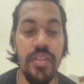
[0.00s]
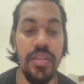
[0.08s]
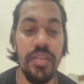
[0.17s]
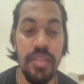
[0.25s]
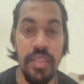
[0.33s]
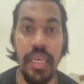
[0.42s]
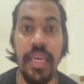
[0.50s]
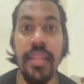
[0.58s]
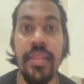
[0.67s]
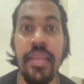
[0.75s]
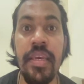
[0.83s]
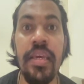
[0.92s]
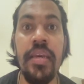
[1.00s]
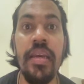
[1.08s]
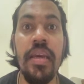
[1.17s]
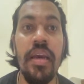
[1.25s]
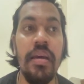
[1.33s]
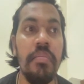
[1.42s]
say the
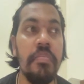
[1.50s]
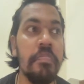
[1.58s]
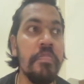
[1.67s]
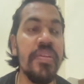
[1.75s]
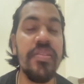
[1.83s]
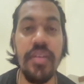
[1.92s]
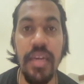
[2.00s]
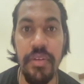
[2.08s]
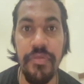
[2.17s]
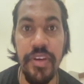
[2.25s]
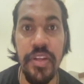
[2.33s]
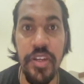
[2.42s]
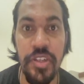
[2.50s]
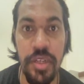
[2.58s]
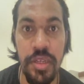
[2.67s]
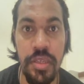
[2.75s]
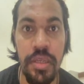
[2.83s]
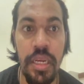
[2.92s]

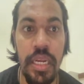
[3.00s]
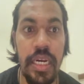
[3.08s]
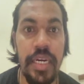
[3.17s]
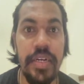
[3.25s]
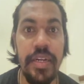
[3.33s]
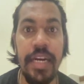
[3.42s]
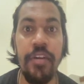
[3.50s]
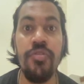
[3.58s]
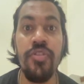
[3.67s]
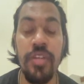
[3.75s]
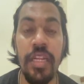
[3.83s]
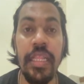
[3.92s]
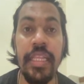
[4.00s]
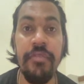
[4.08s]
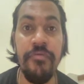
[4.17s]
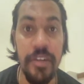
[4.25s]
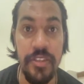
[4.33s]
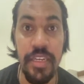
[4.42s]
misconfigurations, try to steal the
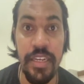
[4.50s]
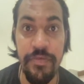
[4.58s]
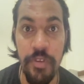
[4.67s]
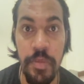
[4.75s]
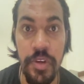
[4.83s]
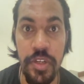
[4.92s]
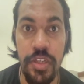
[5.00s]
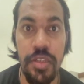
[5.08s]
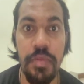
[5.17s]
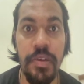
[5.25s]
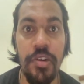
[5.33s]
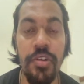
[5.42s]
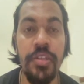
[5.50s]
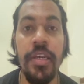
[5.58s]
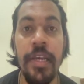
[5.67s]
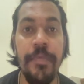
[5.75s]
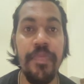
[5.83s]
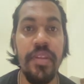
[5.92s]
version informations, because
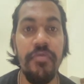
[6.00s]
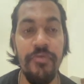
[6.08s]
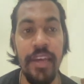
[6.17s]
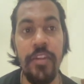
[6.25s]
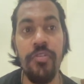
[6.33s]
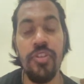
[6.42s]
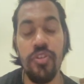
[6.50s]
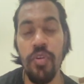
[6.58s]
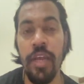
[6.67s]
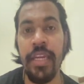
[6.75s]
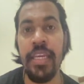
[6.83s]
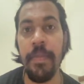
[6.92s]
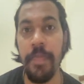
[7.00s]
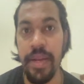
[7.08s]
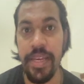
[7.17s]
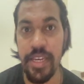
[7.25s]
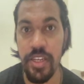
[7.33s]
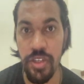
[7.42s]
when you install any
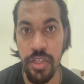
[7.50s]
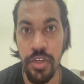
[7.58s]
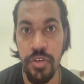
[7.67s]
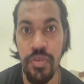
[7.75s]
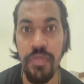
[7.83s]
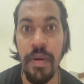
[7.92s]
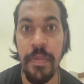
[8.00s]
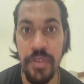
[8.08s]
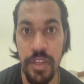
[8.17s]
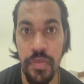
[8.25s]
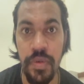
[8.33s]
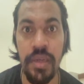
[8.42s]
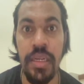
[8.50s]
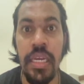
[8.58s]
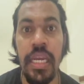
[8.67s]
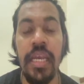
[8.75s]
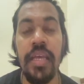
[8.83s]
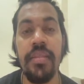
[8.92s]
application into a web server,
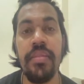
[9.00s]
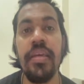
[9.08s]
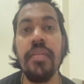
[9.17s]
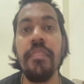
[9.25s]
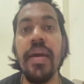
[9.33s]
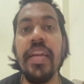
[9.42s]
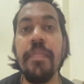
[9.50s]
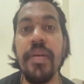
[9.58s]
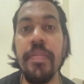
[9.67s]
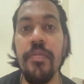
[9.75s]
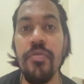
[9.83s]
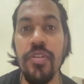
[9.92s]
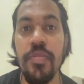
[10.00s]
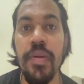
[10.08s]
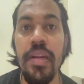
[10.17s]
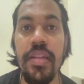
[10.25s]
there might be possible